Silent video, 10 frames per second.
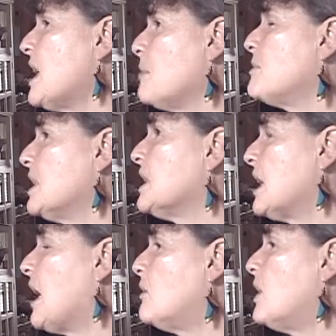happening
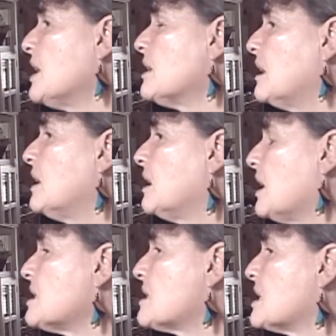now, I think,
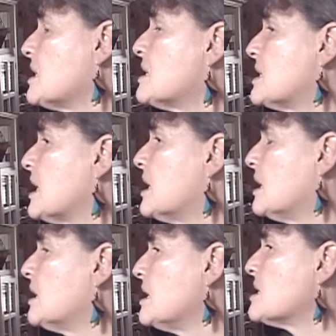yes,
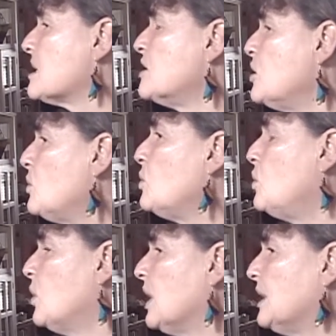is a
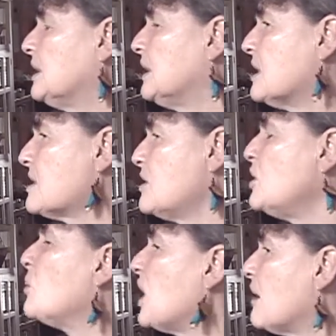new
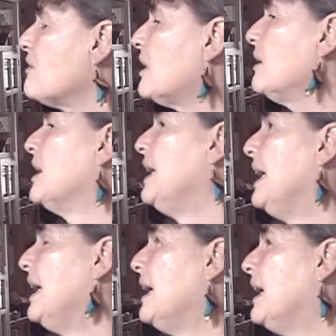level,
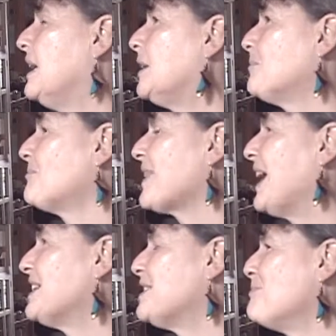
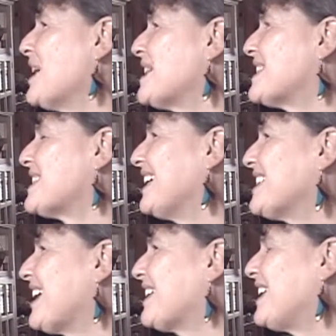and it makes
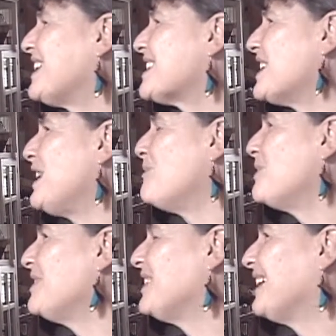things
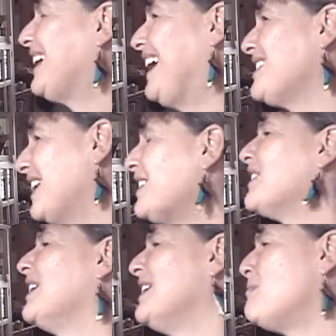even. I
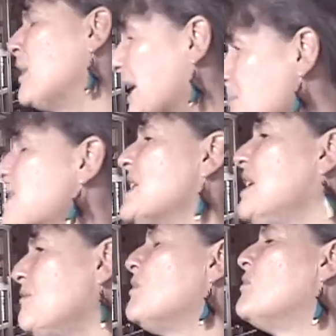think it becomes
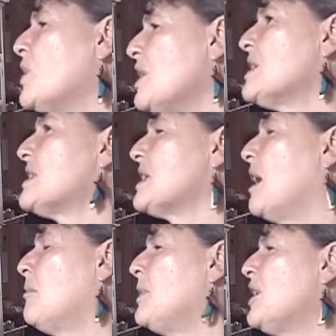even worse
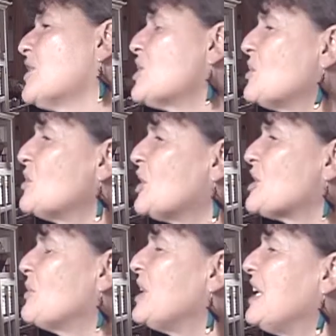because you
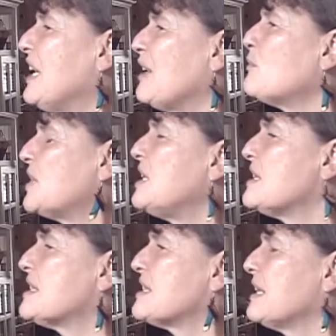not only have
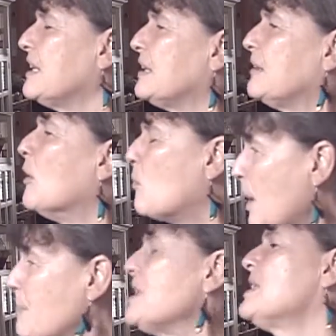these
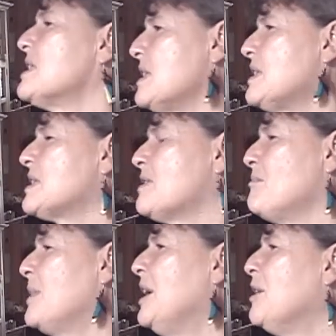weapons
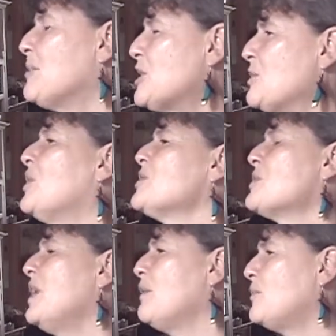system, but you
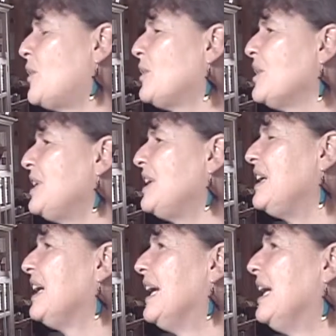also have all
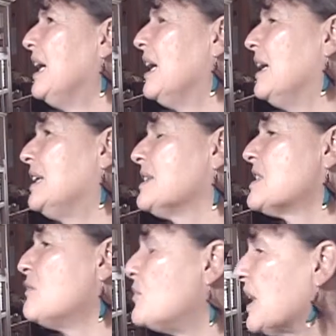the
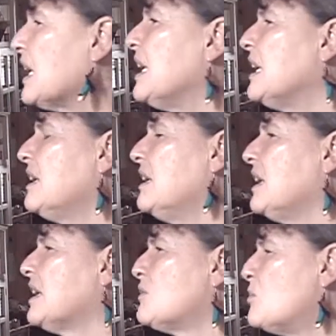
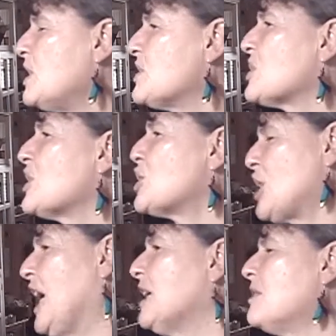civilian and
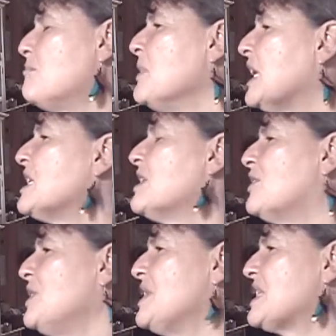research and
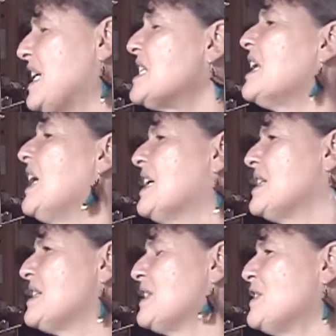military
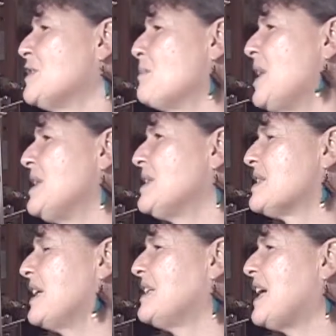satellites in
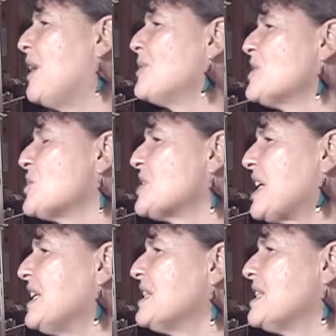space, and our
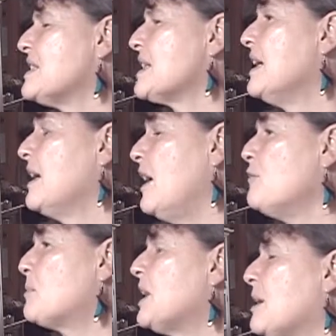societies
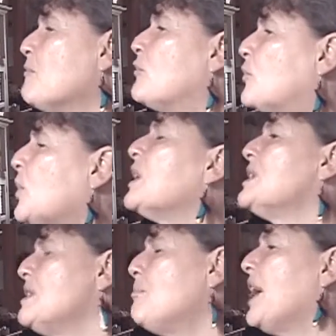have become
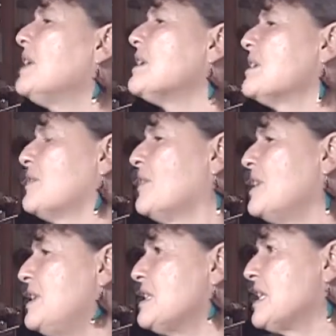fully dependent
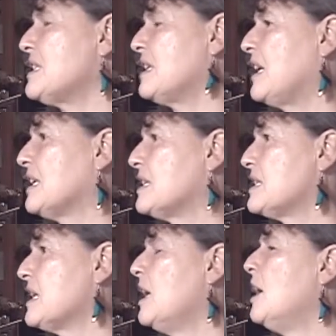on these
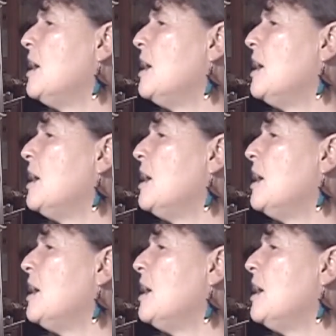satellites,